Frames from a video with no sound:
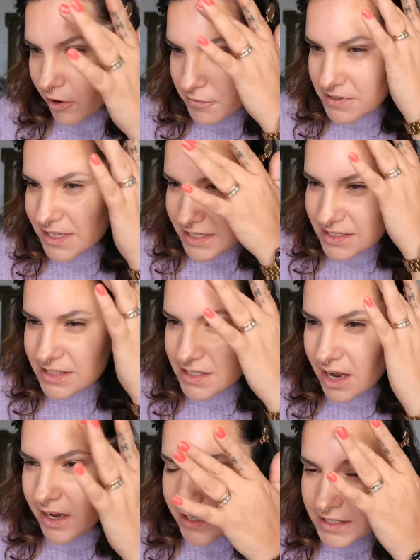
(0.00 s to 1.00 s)
Obviously this
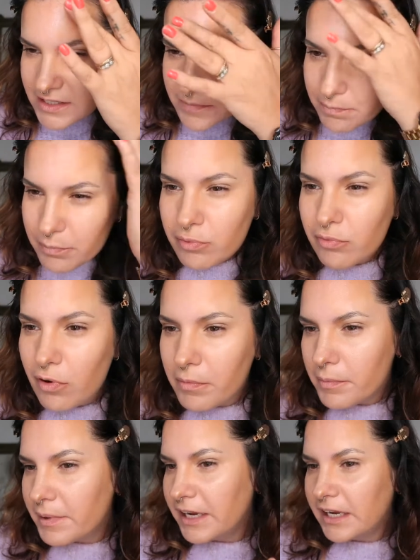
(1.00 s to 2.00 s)
side is
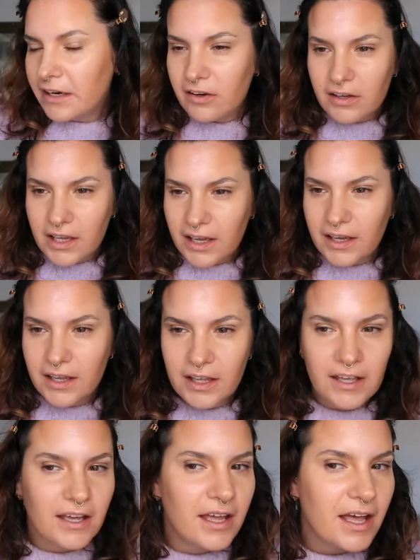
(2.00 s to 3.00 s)
probably looking
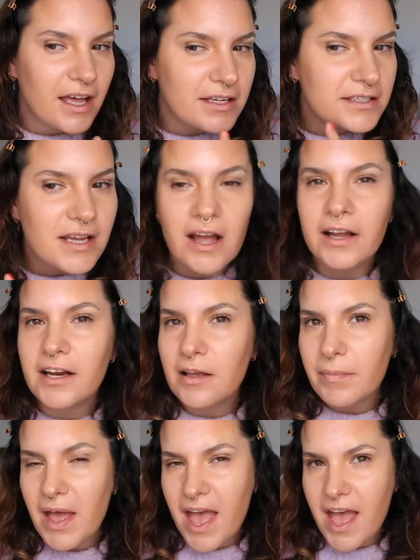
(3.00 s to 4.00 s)
a tiny
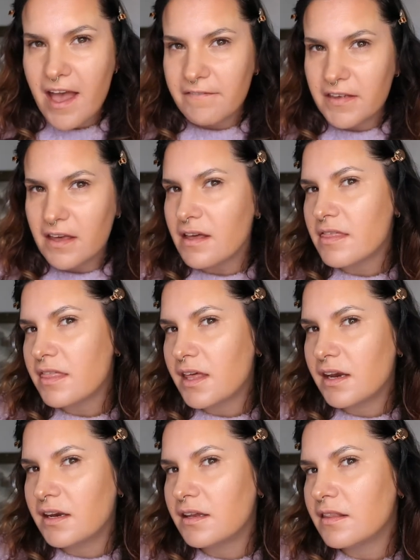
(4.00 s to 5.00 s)
bit heavier
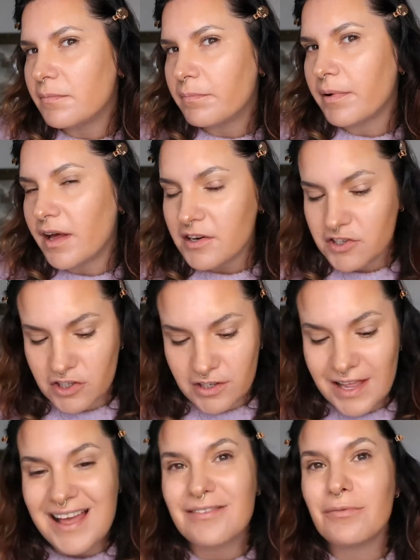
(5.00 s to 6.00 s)
than the blush, and
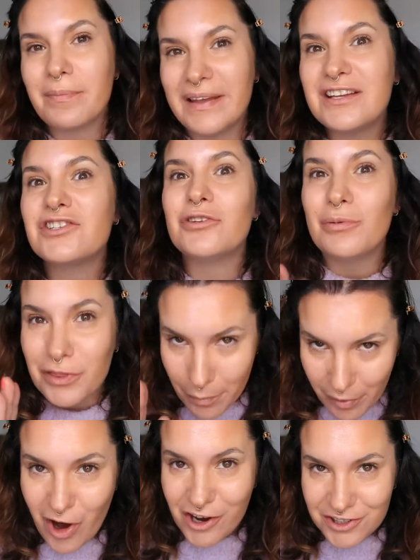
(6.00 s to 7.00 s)
that will be to do with the
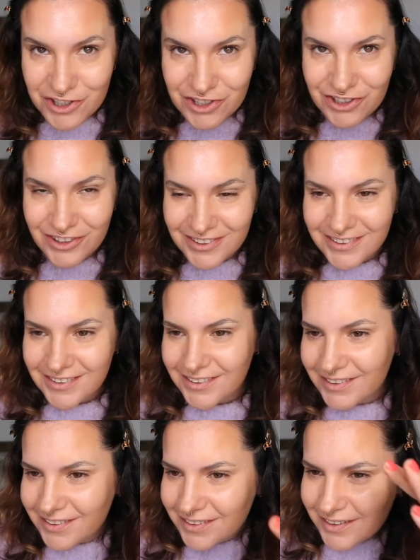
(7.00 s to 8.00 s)
brush.
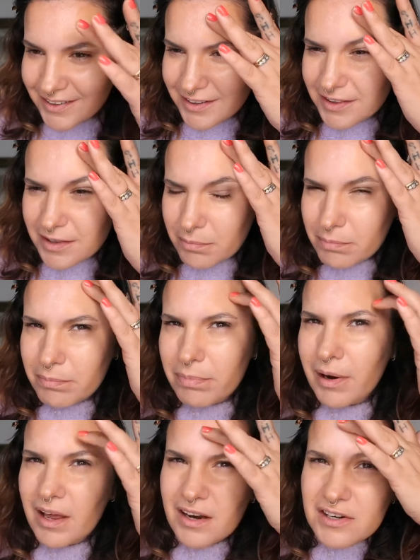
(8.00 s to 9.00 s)

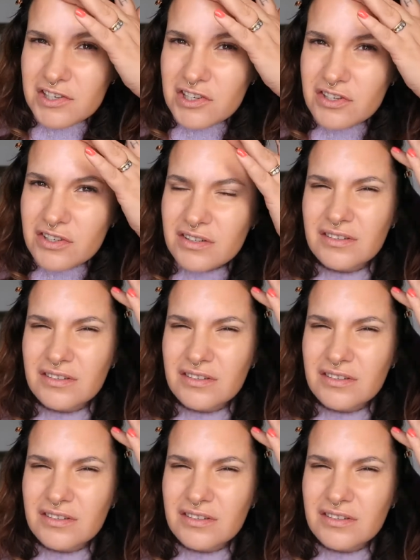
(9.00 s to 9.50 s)
Blush?